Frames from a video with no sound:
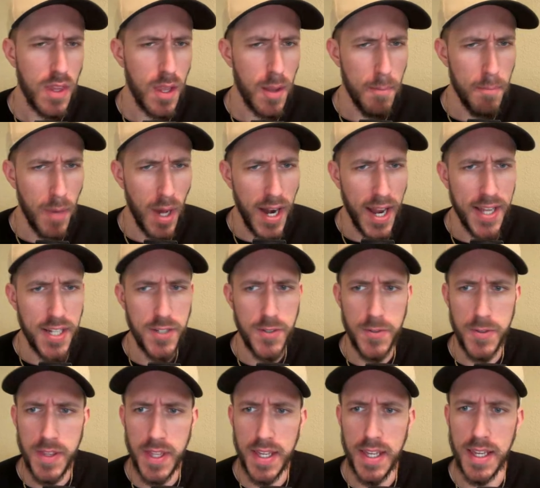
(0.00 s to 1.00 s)
But I do
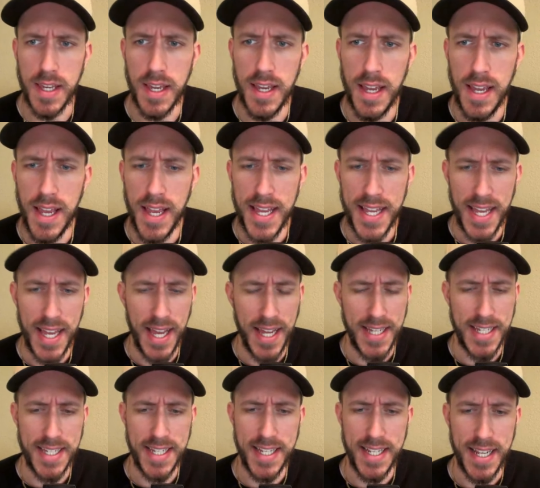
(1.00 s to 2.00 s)
think uh,
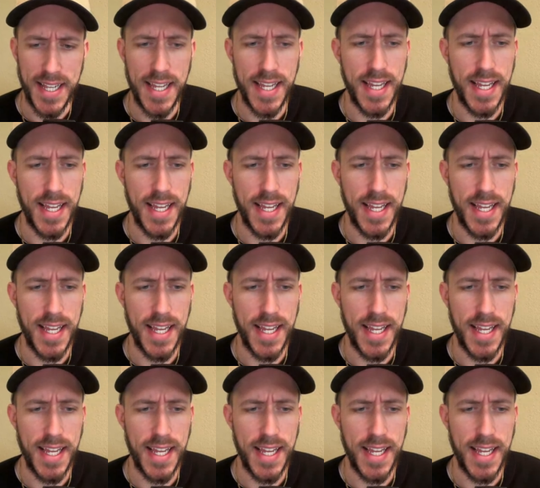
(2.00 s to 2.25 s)
it,